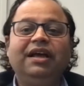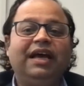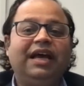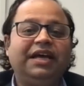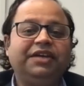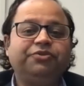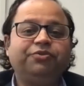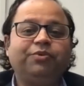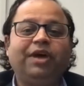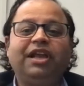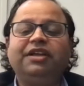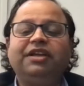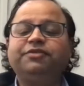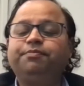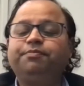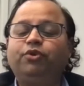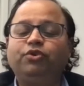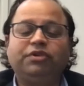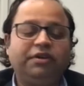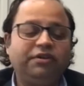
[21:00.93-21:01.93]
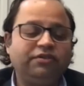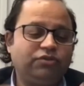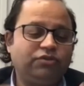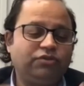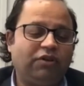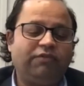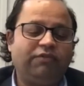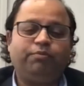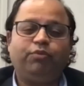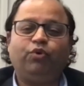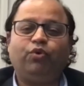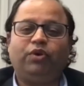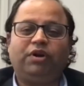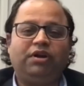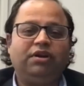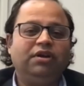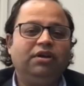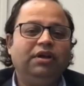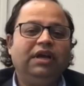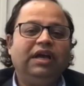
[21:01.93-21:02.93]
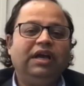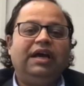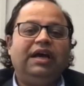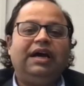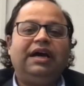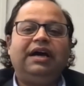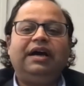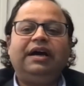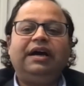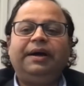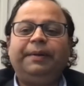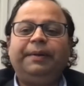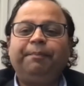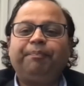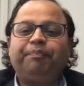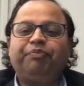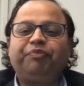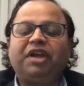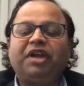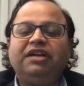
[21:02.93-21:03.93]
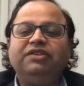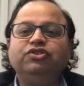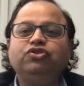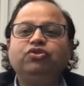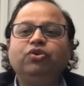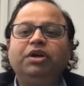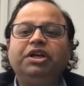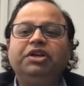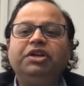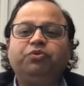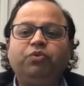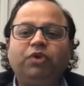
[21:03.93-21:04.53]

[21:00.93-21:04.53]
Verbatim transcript: as well as putting soft porn. Um, and so it